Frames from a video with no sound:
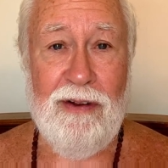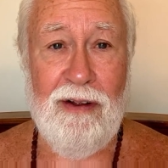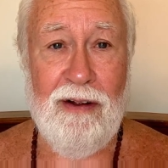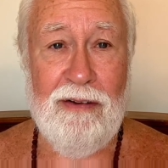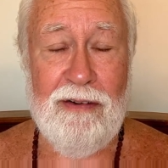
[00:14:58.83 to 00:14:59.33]

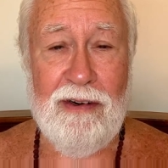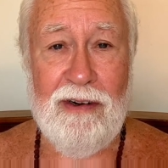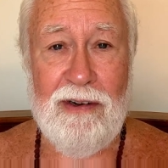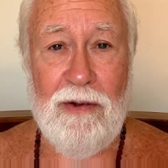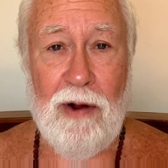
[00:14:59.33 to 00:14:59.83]
Huh?
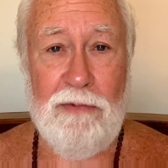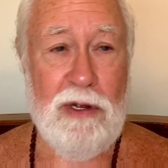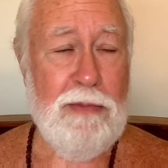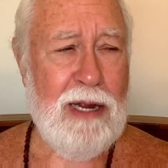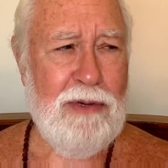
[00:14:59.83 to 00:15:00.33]
I
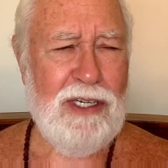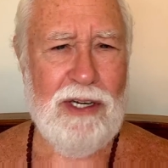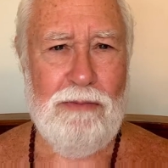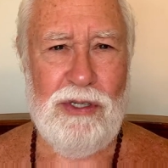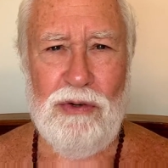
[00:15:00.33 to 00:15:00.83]
mean, maybe
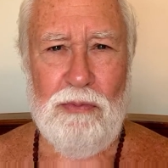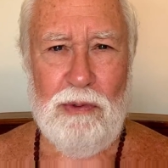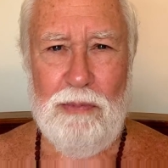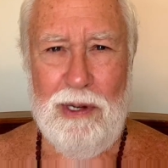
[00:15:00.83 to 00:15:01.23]
some stupid